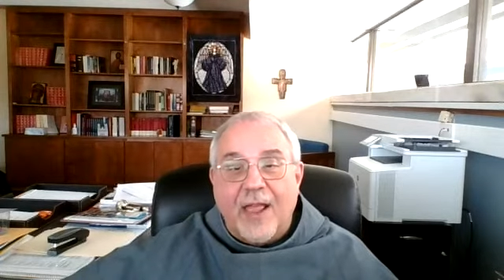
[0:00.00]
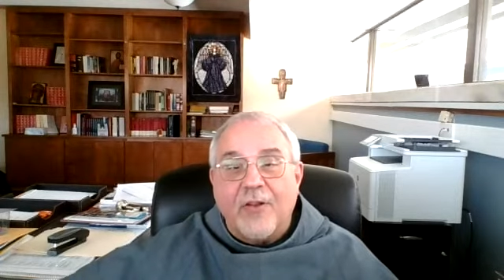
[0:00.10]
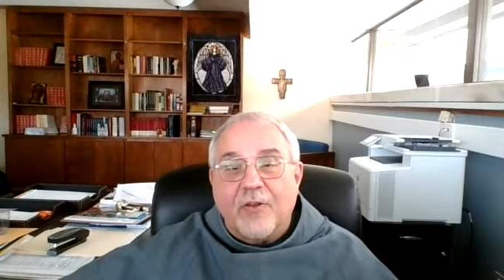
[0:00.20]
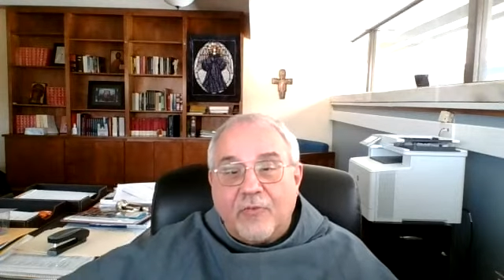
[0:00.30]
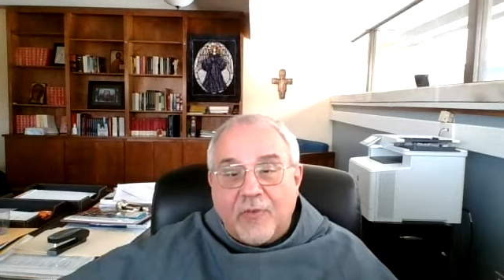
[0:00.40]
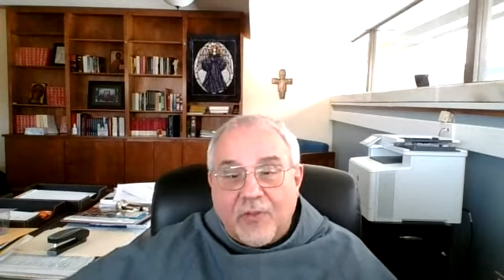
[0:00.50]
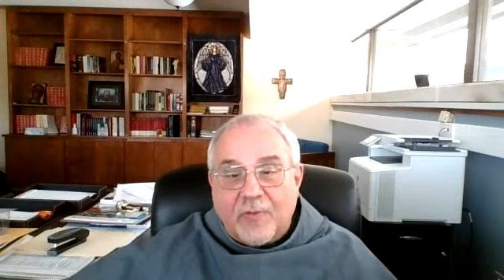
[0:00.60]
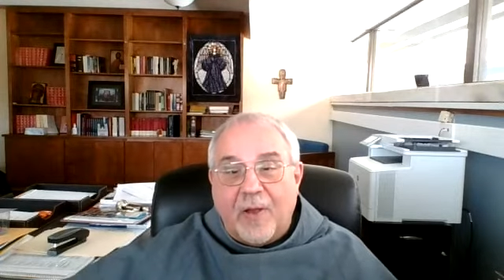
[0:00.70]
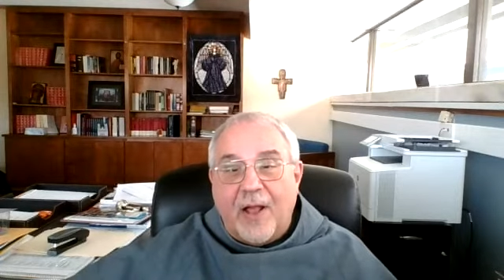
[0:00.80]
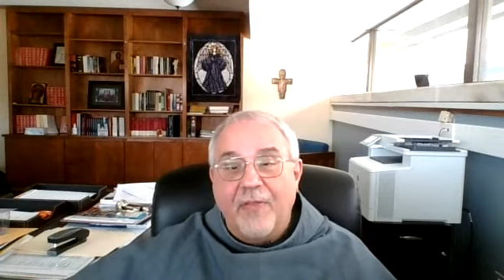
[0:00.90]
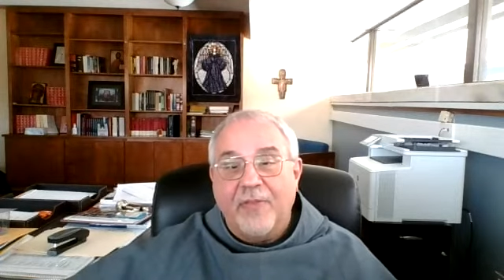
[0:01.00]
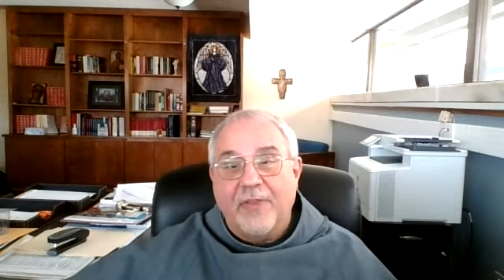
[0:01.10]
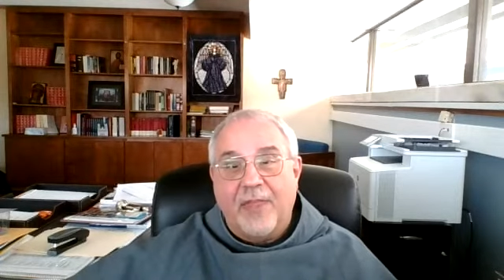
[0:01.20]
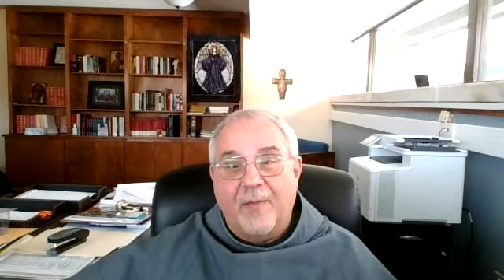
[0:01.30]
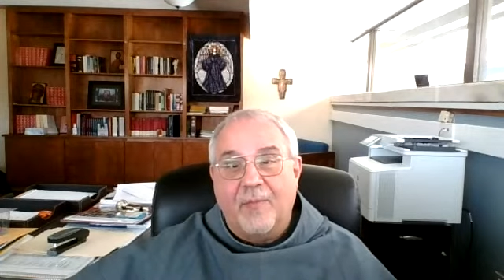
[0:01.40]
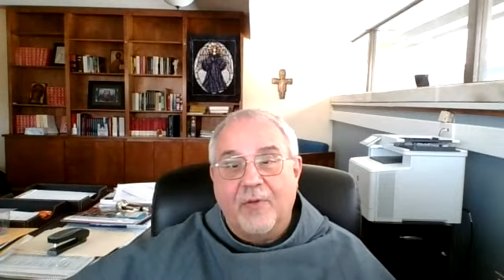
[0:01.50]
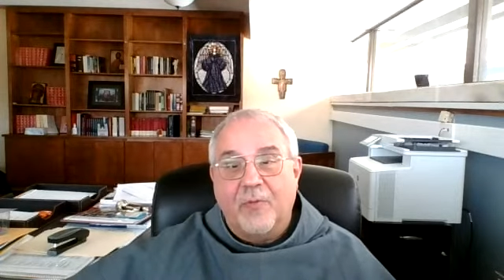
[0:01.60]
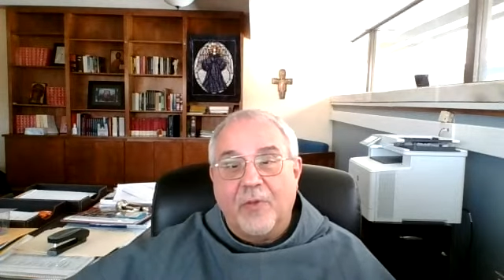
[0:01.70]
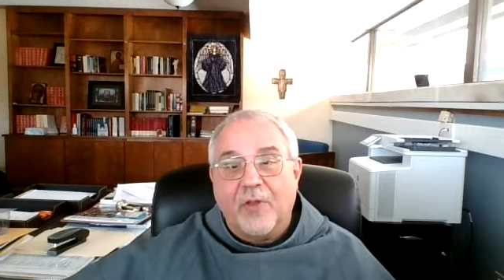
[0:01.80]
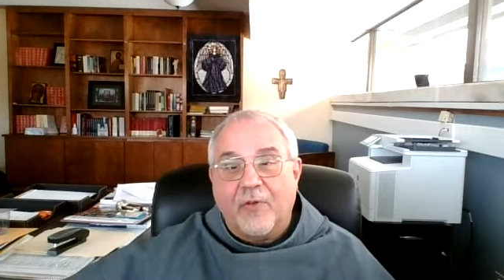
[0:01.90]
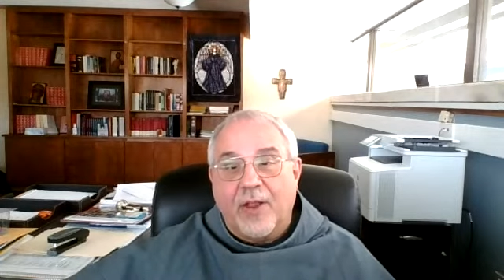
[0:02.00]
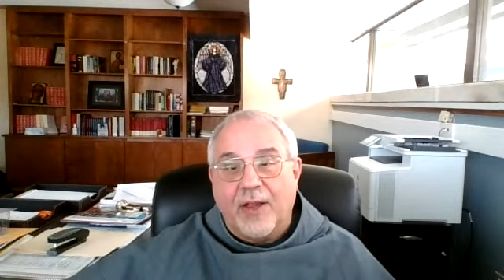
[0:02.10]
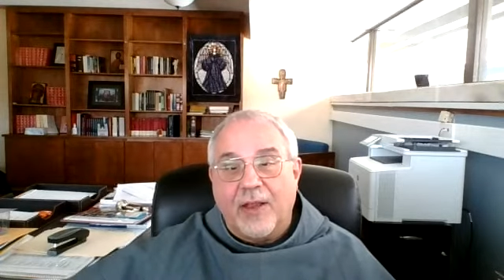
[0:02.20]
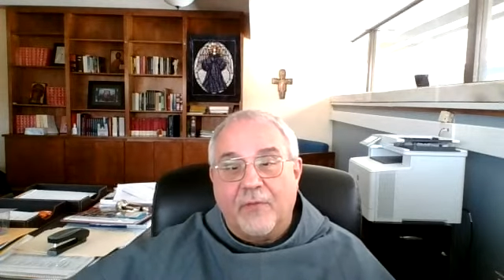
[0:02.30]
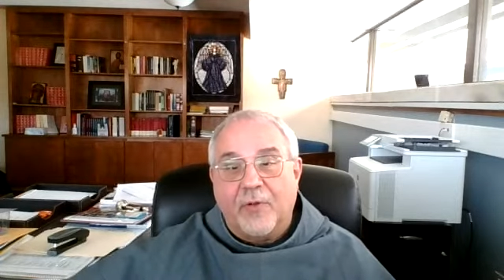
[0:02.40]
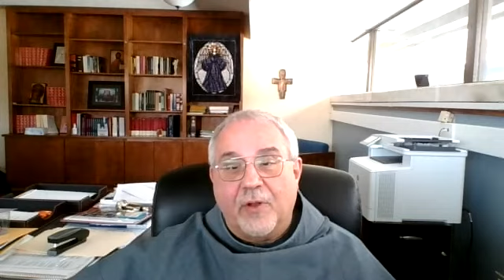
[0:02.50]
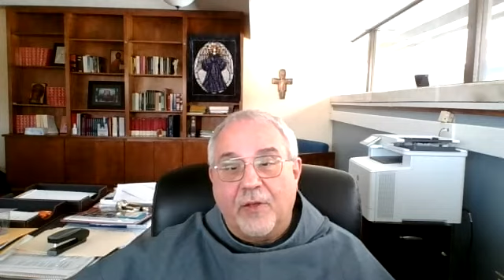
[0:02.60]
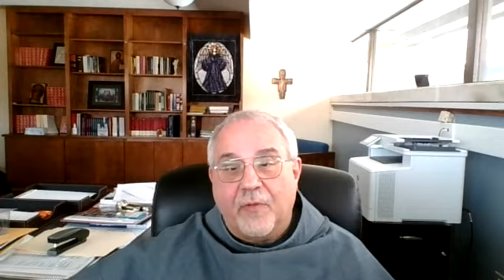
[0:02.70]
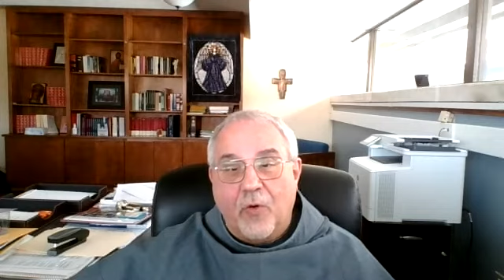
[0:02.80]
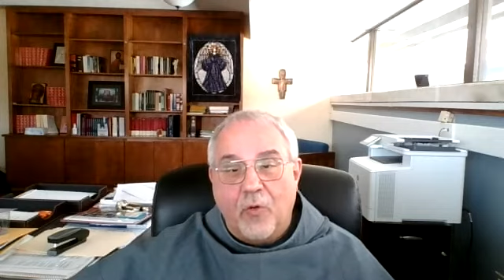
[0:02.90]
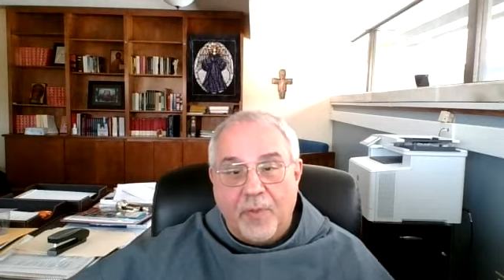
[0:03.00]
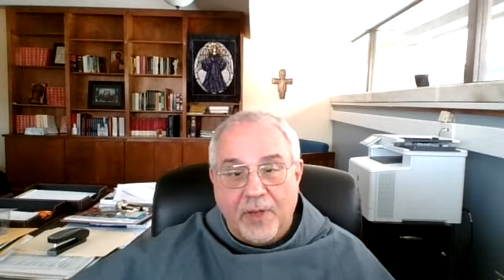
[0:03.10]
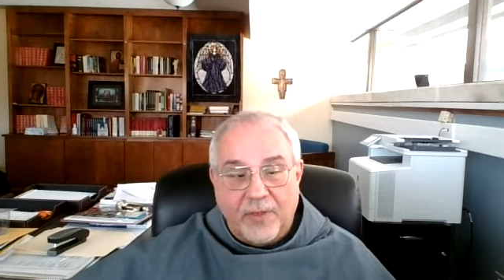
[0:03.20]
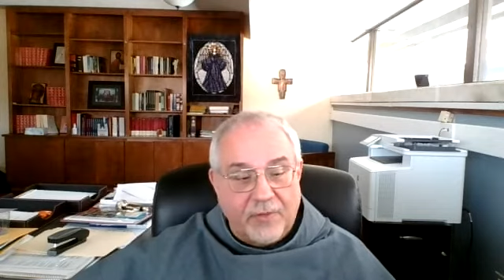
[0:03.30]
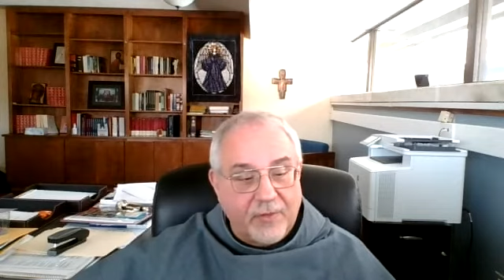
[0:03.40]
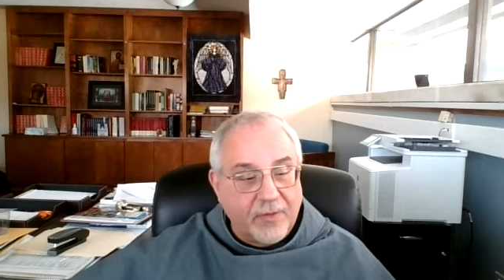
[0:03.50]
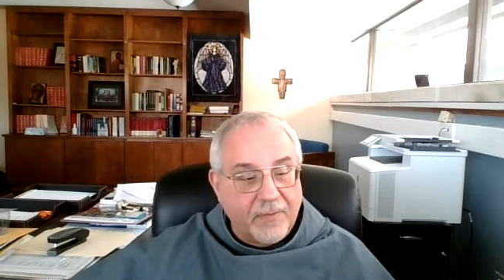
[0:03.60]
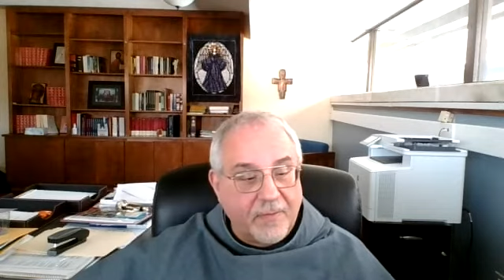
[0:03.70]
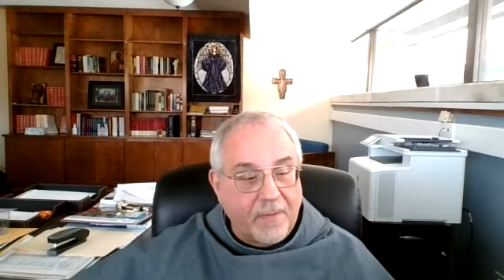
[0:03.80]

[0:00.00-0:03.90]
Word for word: and to respond to them with a great level of openness.